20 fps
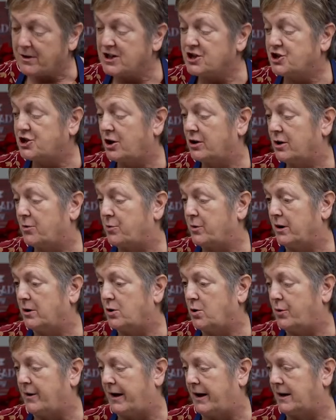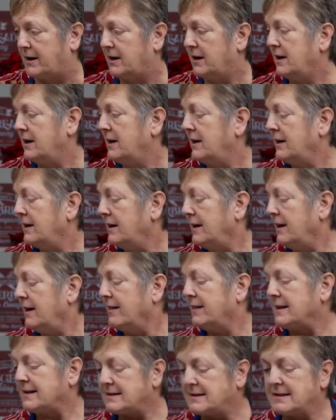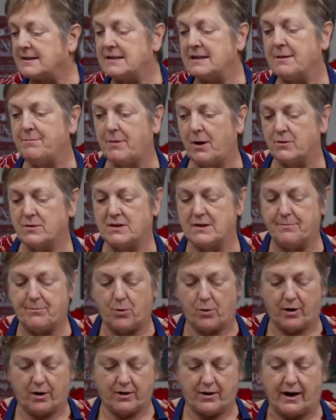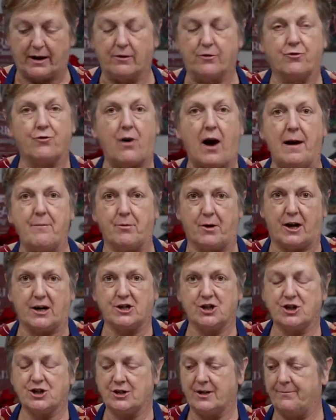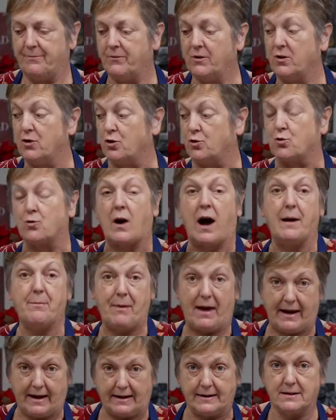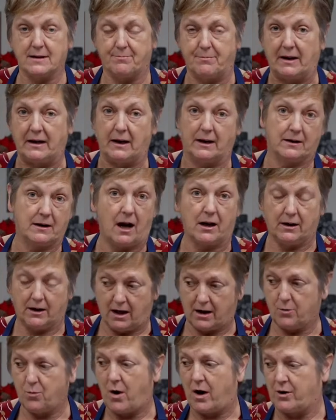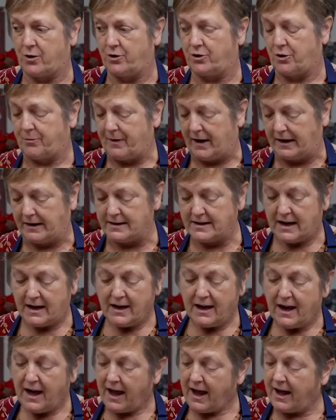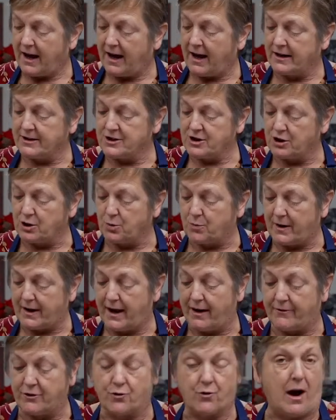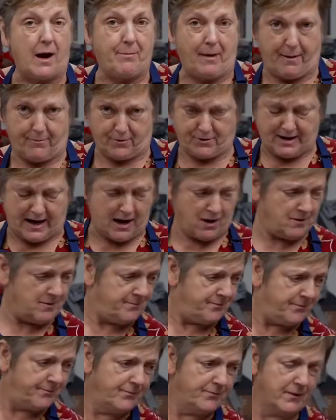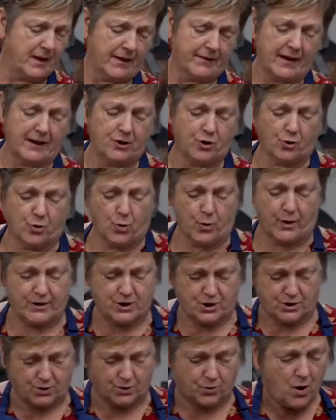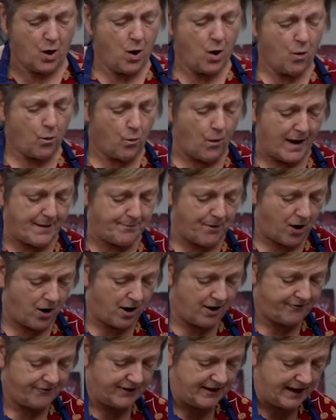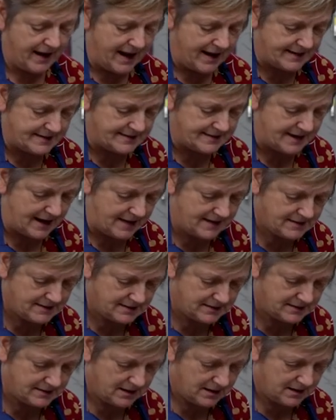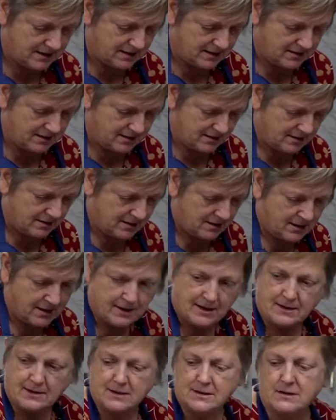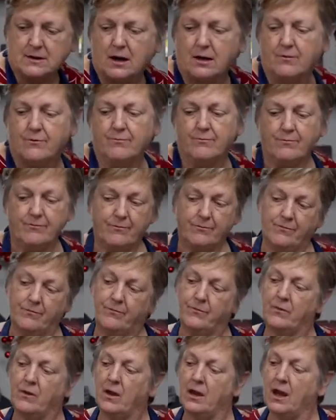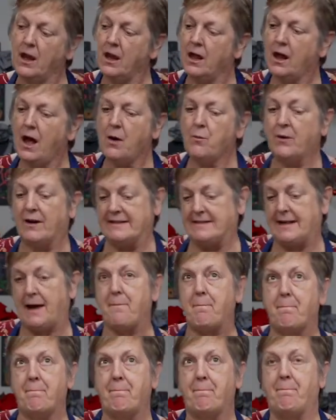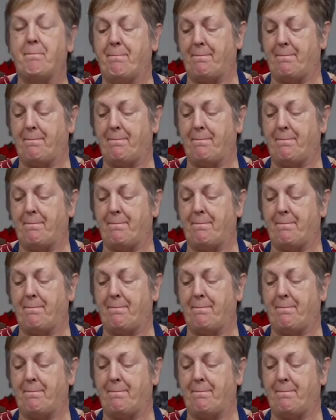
I wanna show you real quick. This is the most important thing, dry brush, dry paint, meaning not a lot of water in your paint. And you wanna have a dry paper towel, and then you're going to wipe off the excess. Let's go. What is that?